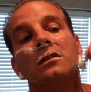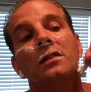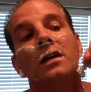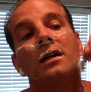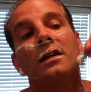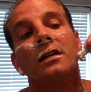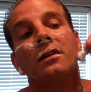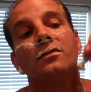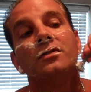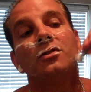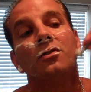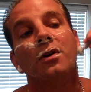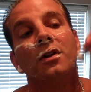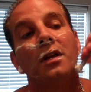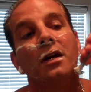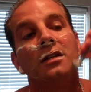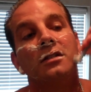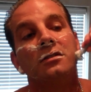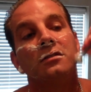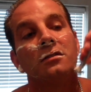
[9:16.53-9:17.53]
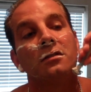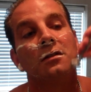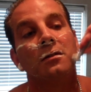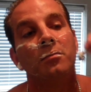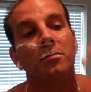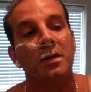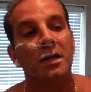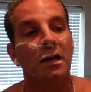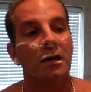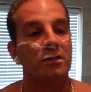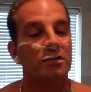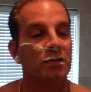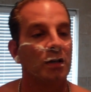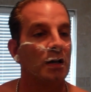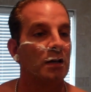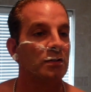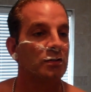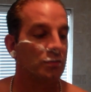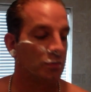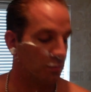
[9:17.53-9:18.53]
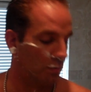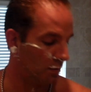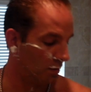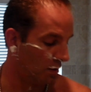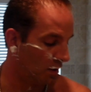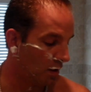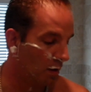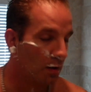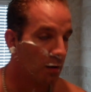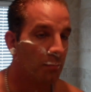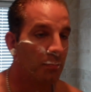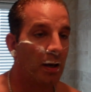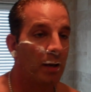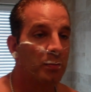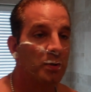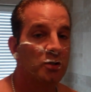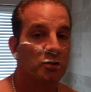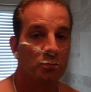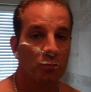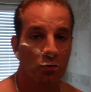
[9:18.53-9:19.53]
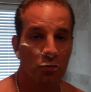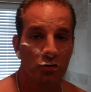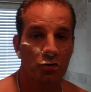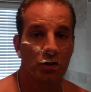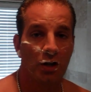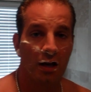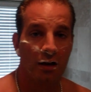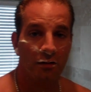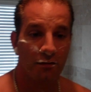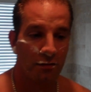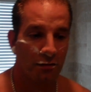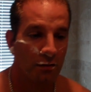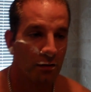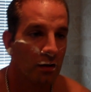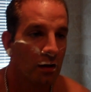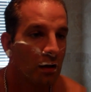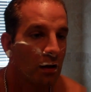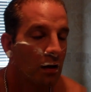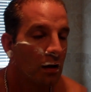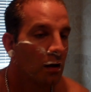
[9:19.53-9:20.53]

that gives you a nice B S S, baby smooth shave.